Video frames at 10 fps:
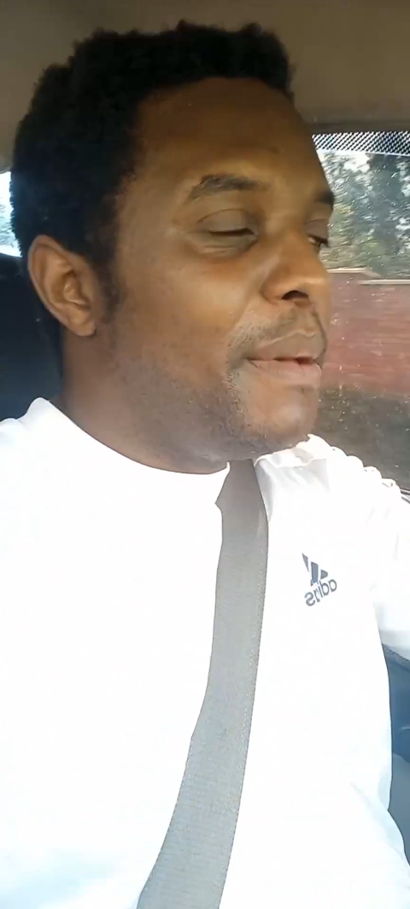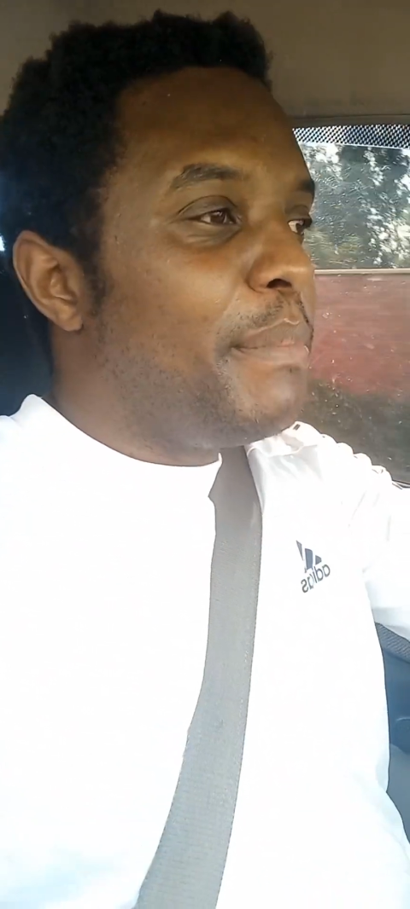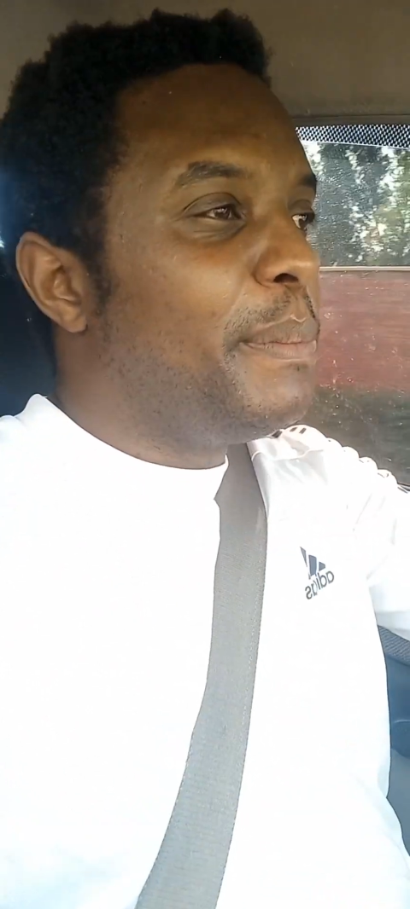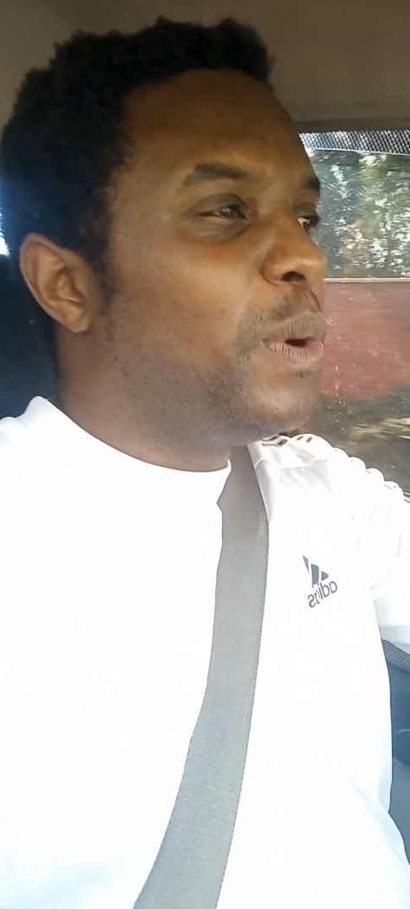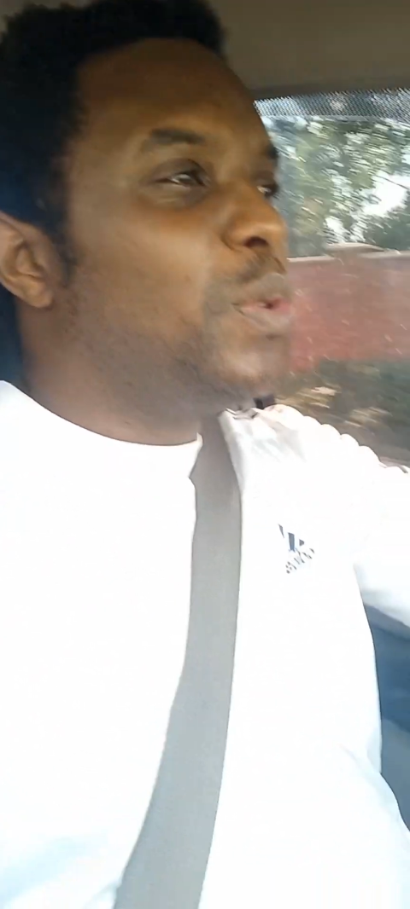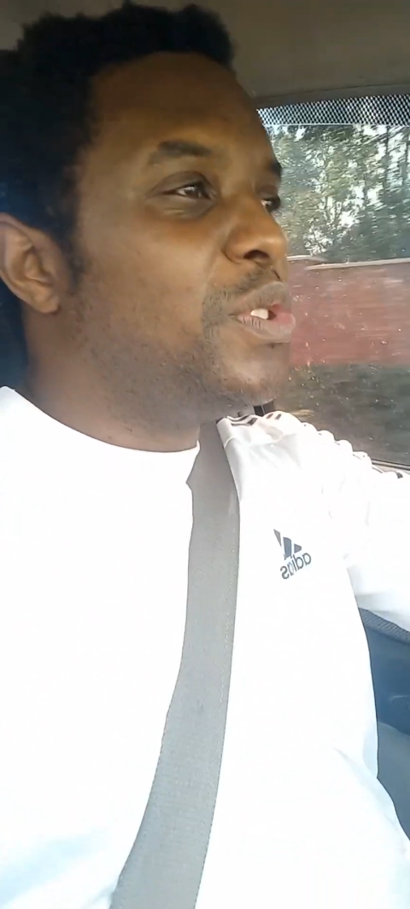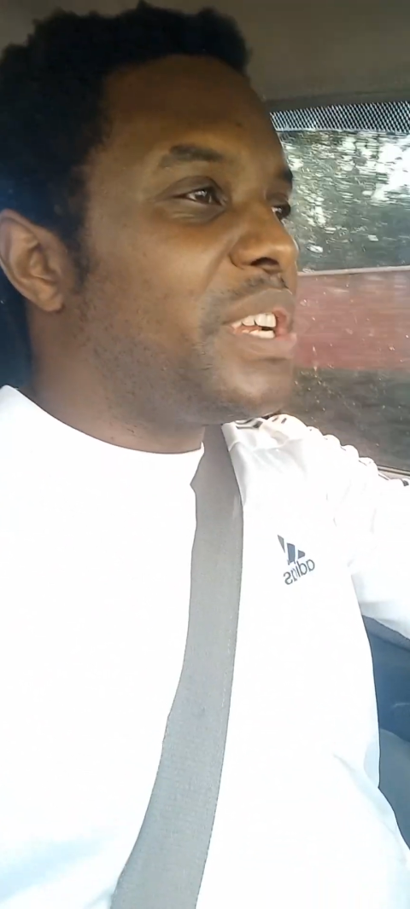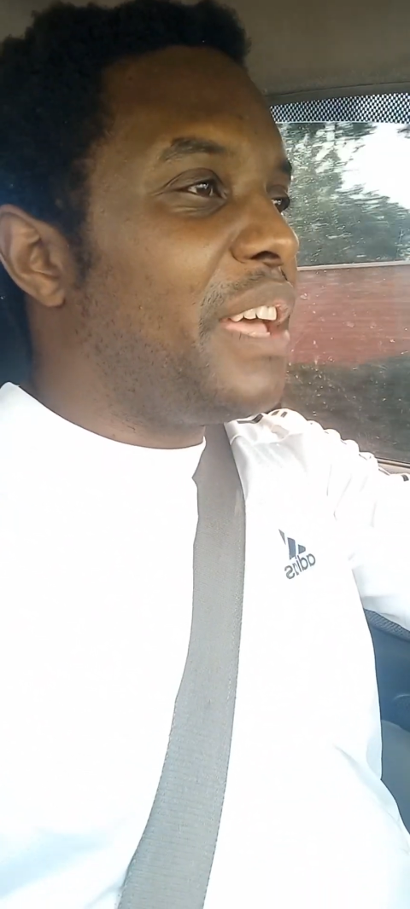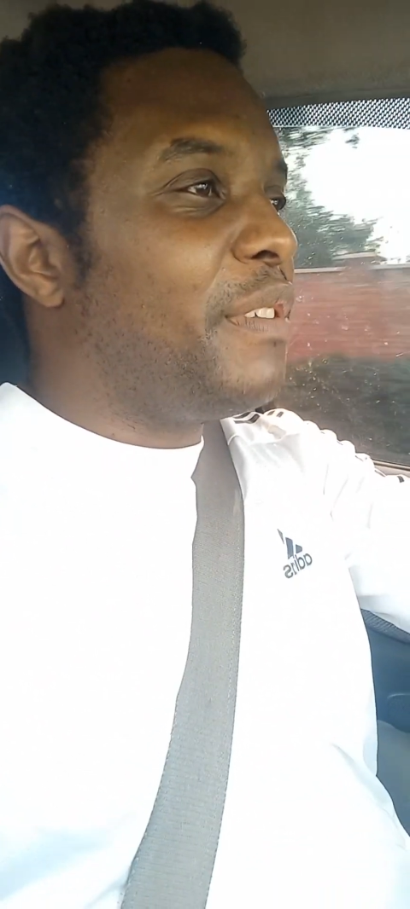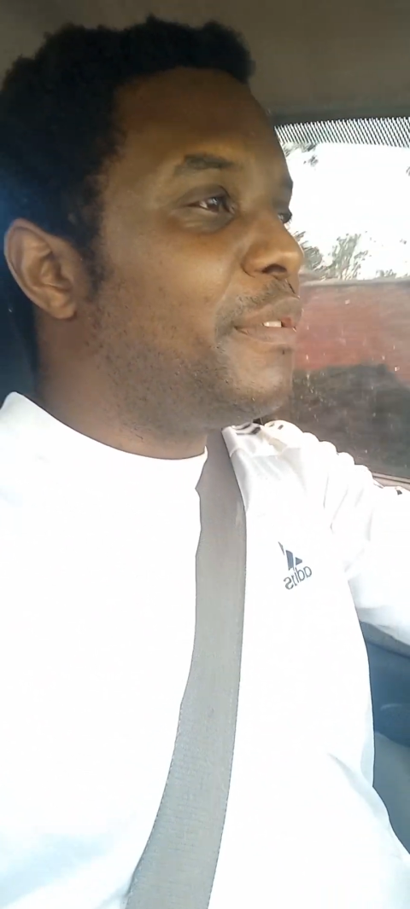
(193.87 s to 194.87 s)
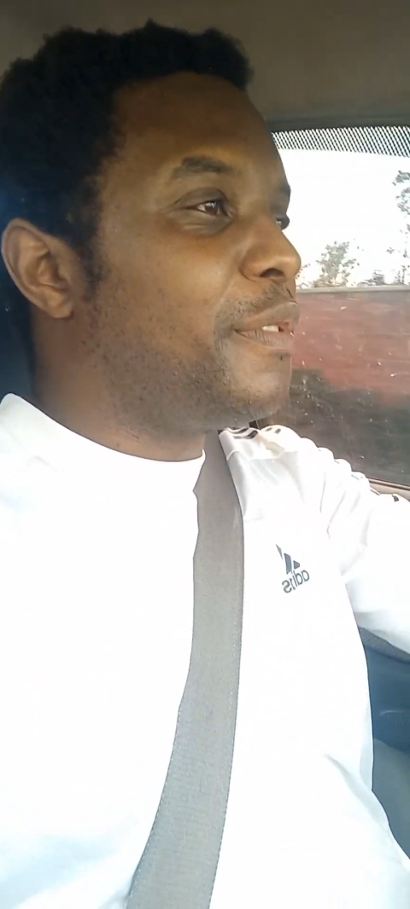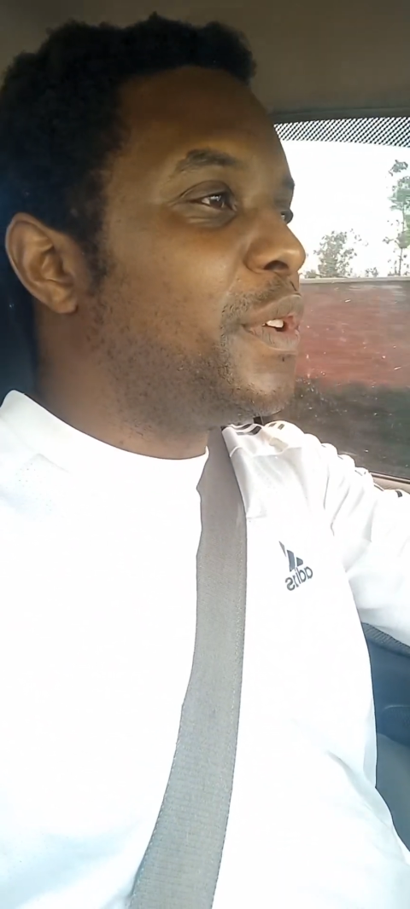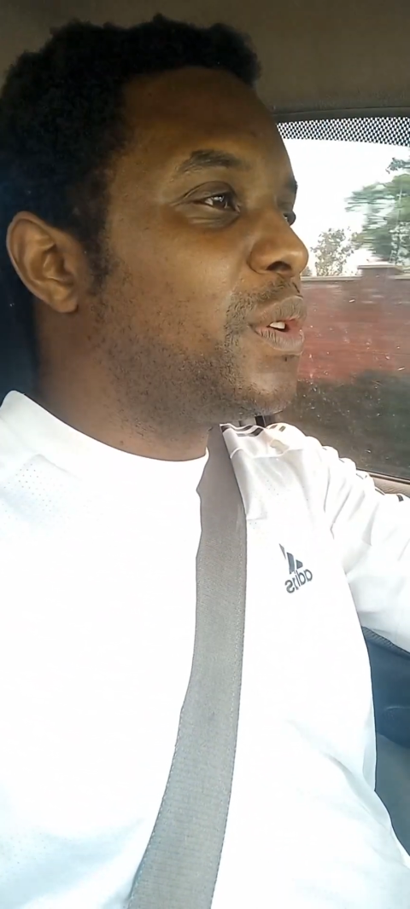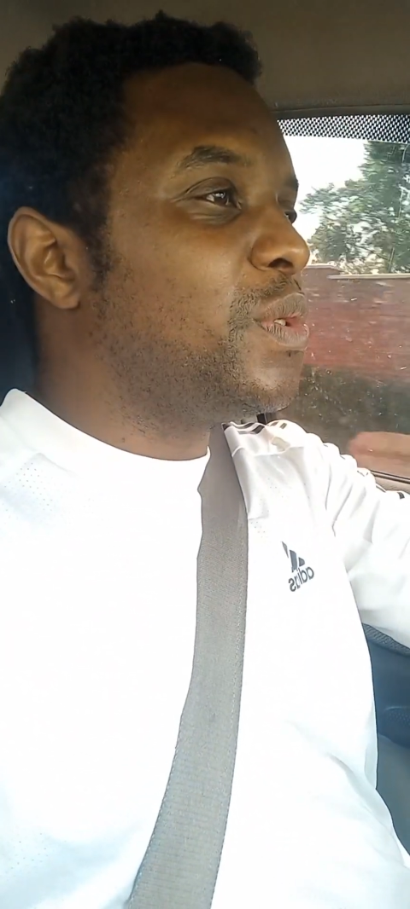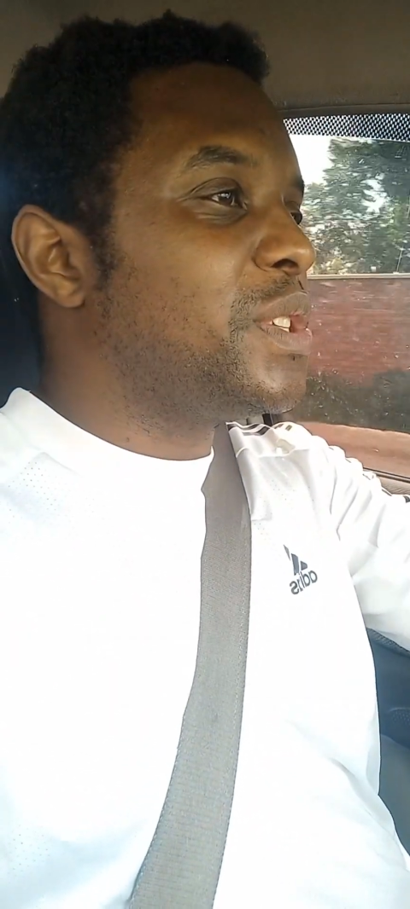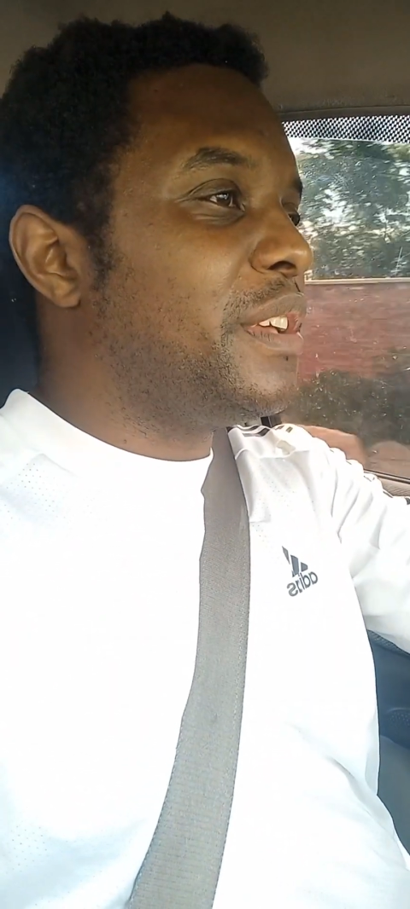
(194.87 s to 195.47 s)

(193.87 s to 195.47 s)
People who drive heavy vehicles,